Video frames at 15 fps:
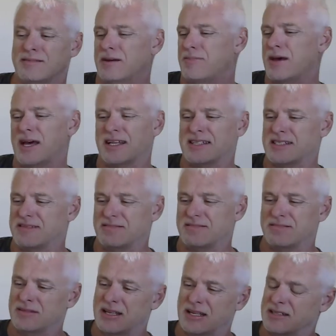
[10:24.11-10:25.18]
about
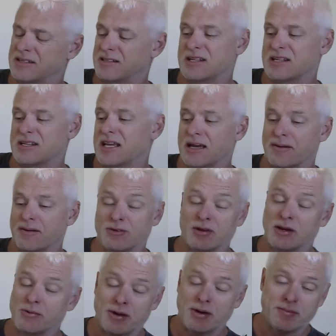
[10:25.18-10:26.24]
to take you up to
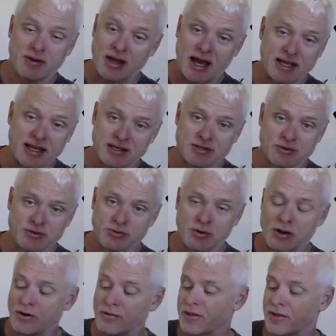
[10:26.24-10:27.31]
anywhere from 8 to
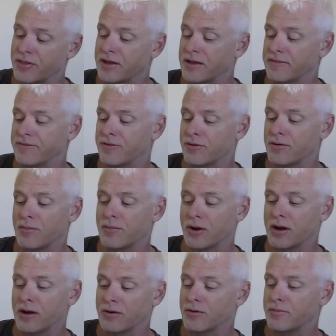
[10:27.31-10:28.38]
12, I think, for a mono.